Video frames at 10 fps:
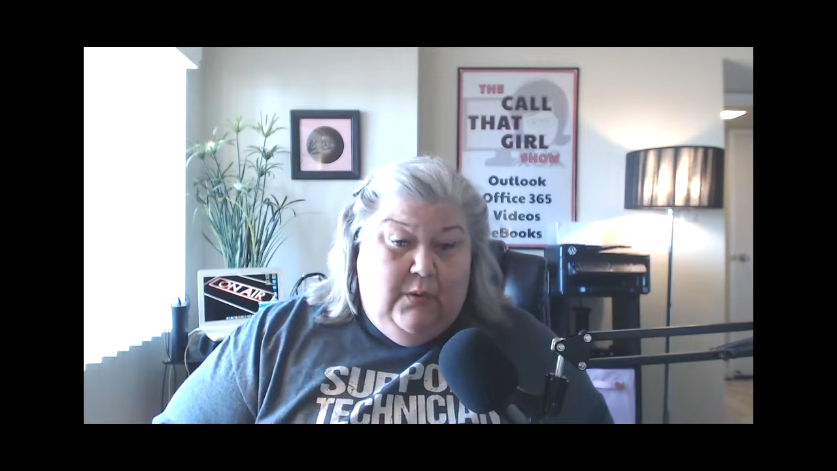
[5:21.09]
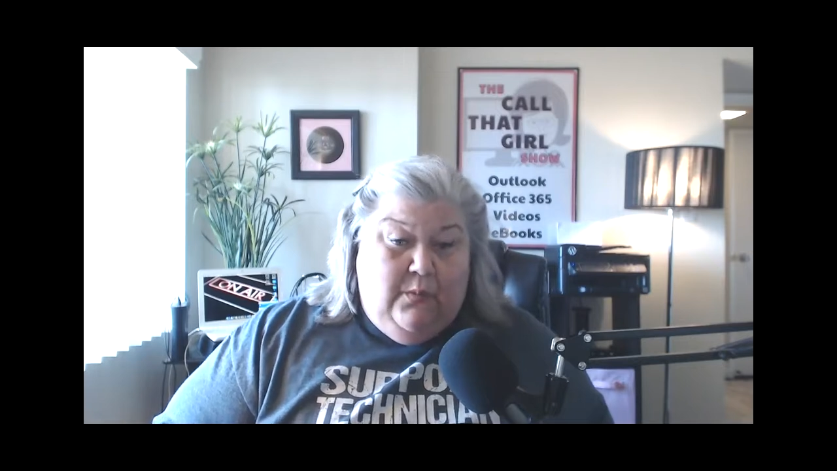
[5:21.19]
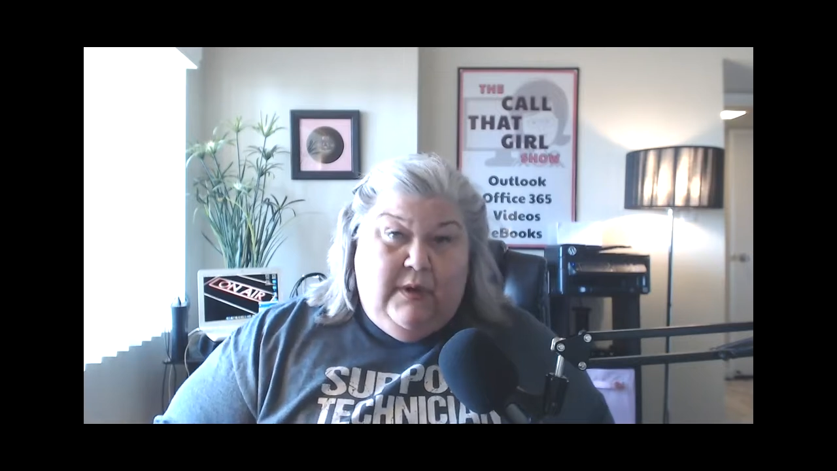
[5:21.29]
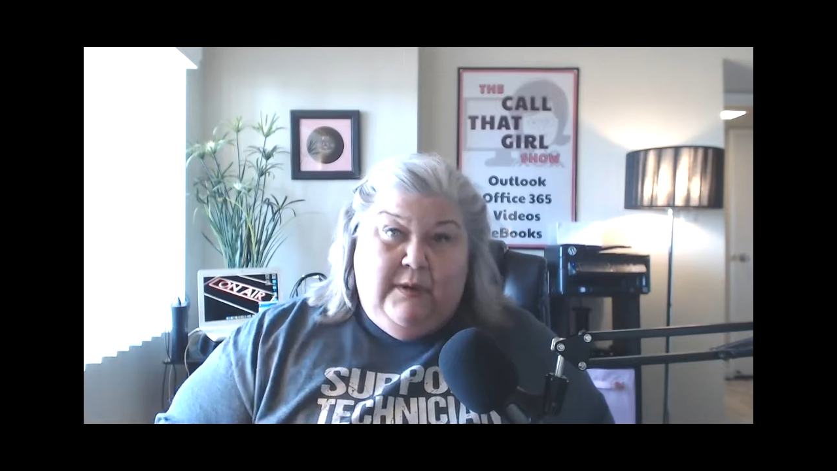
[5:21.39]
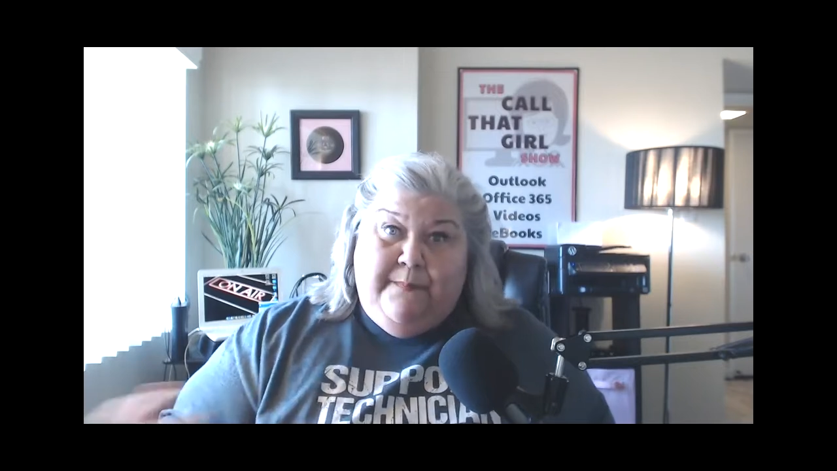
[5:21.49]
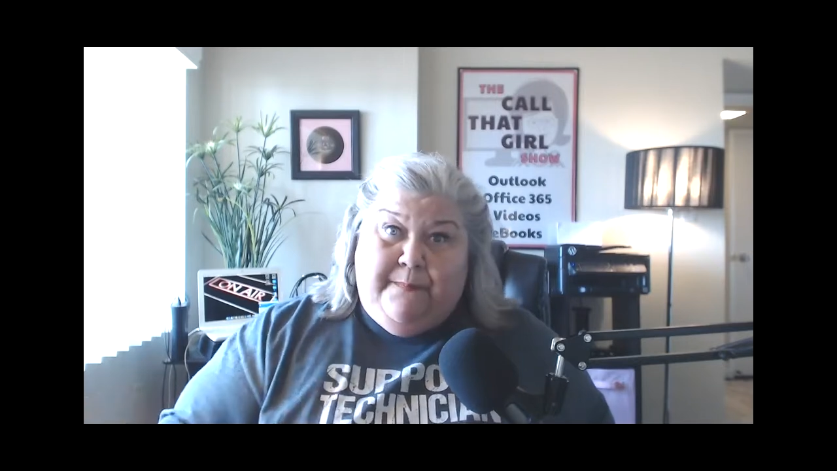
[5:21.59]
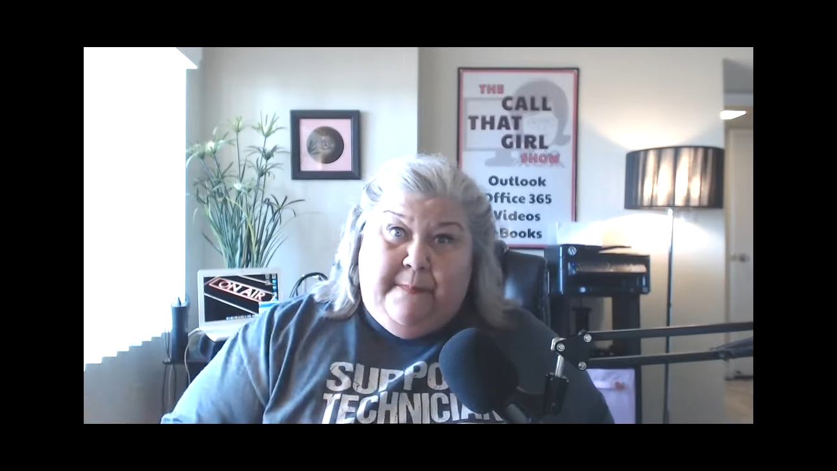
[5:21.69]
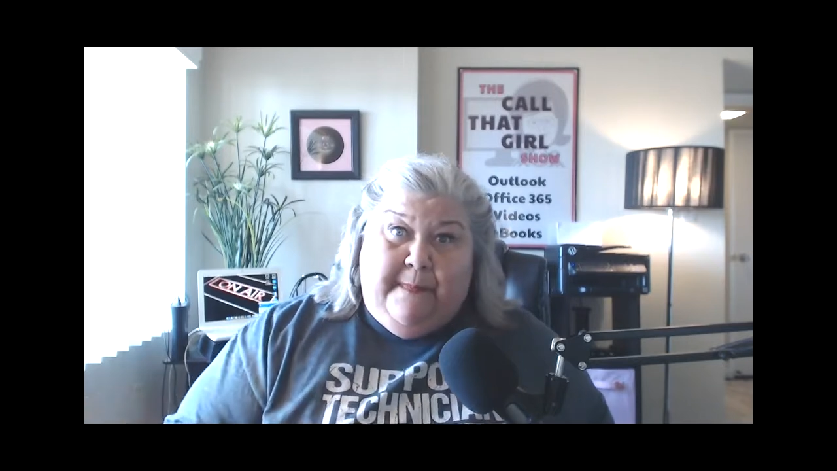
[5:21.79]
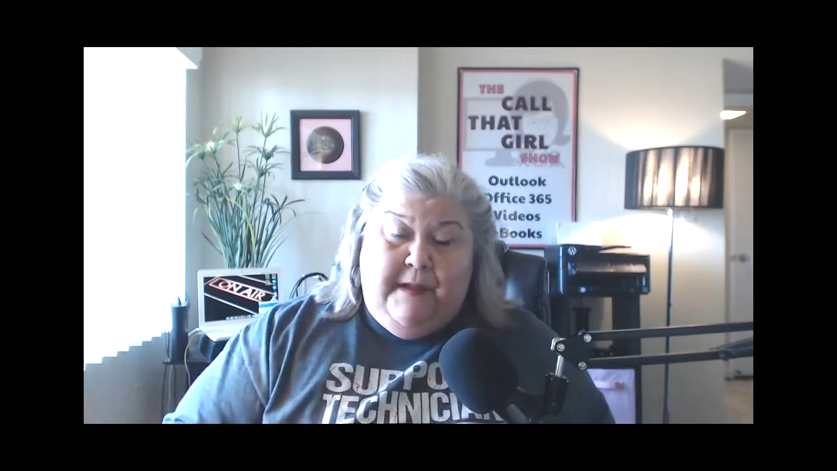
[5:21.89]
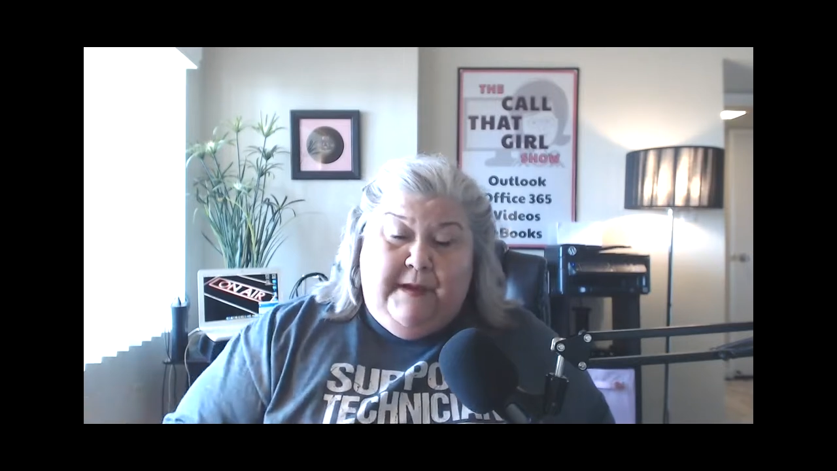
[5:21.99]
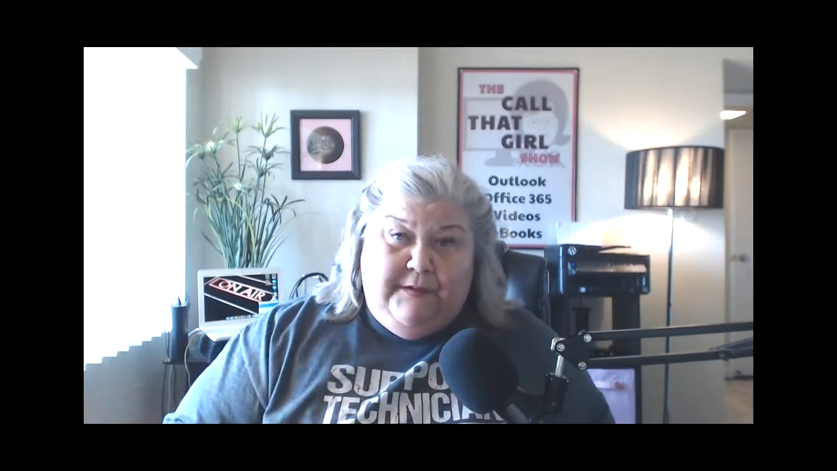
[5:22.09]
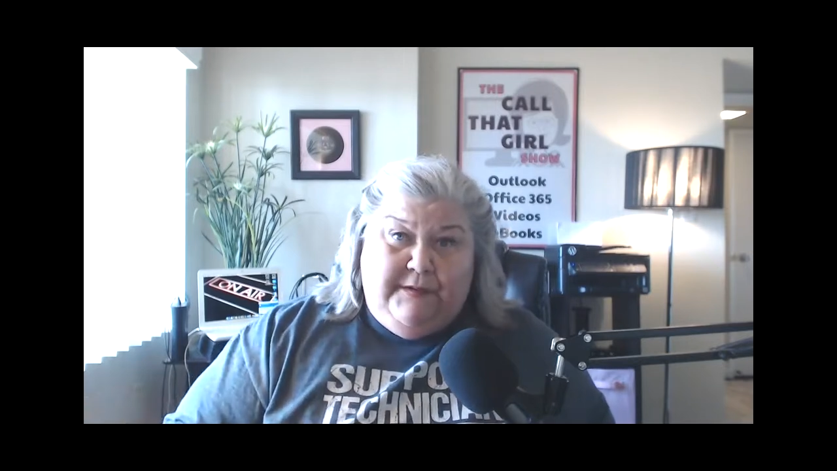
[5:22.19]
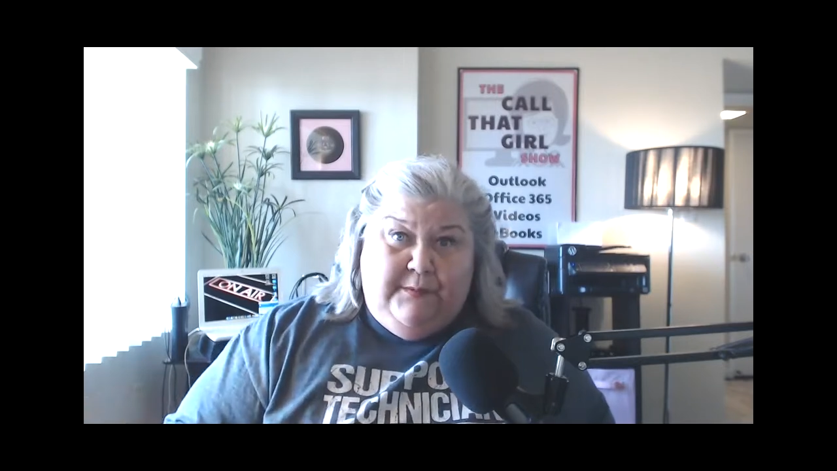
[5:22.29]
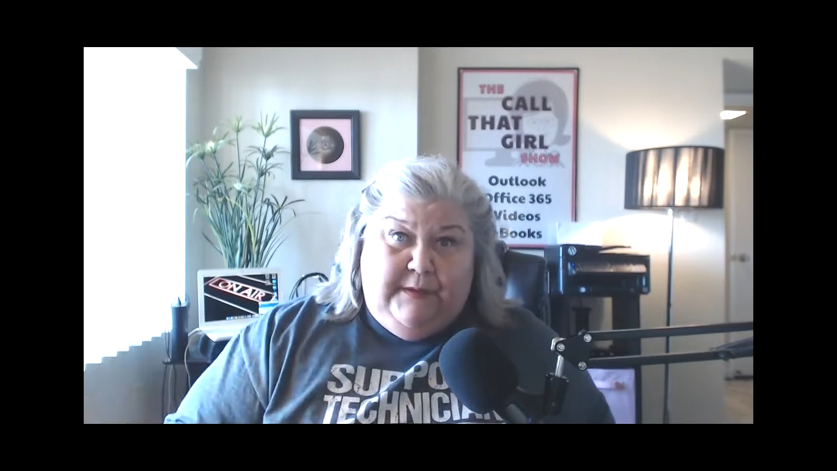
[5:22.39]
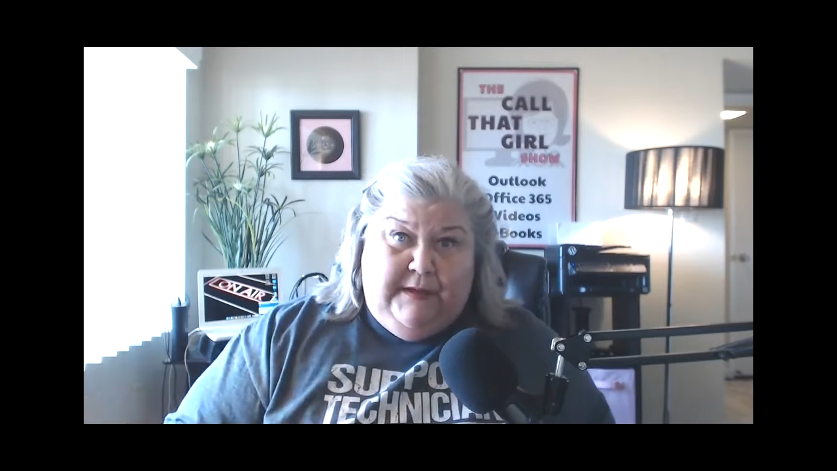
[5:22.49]
Well,
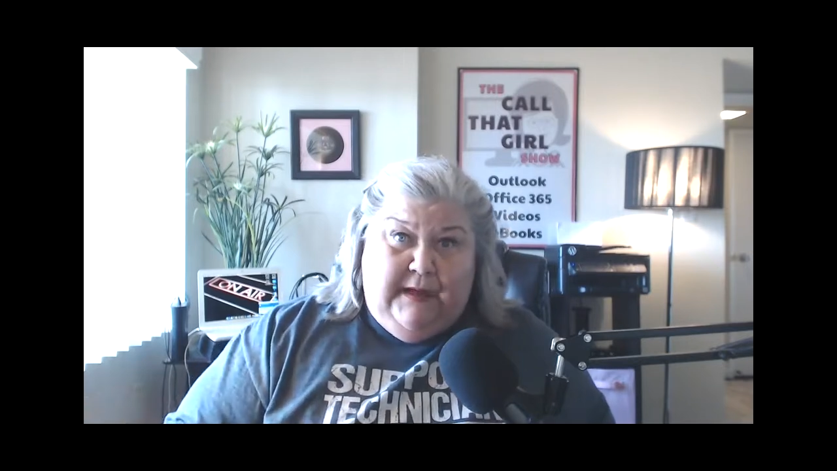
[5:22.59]
here's what